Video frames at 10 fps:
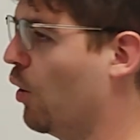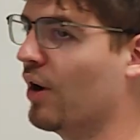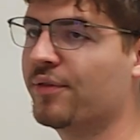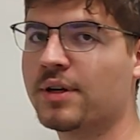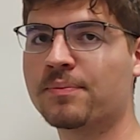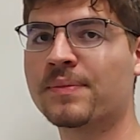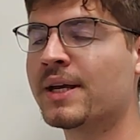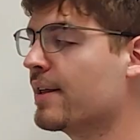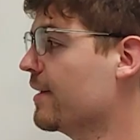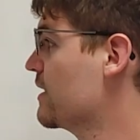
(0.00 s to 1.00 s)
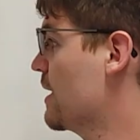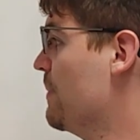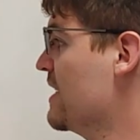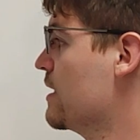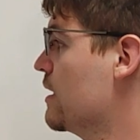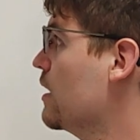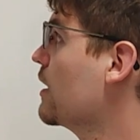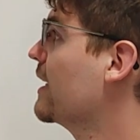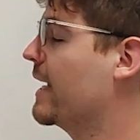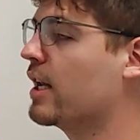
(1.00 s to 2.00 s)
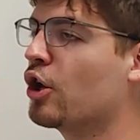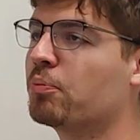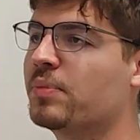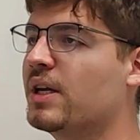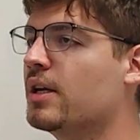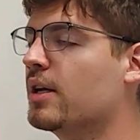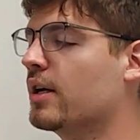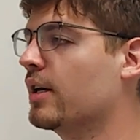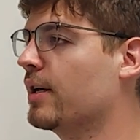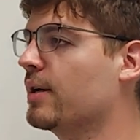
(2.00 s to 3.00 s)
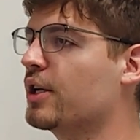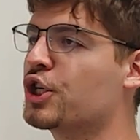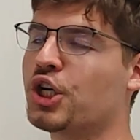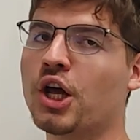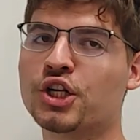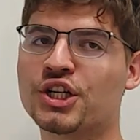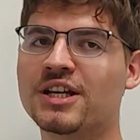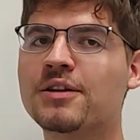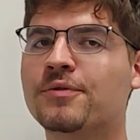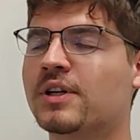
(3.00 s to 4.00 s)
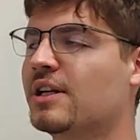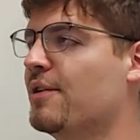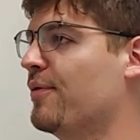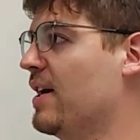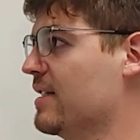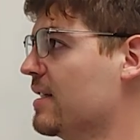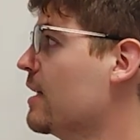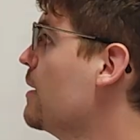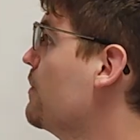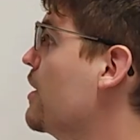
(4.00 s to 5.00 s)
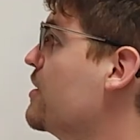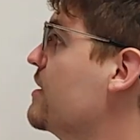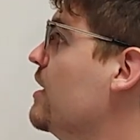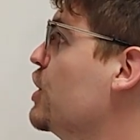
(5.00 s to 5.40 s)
However, this capacitor cannot be uh, charged infinitely fast because the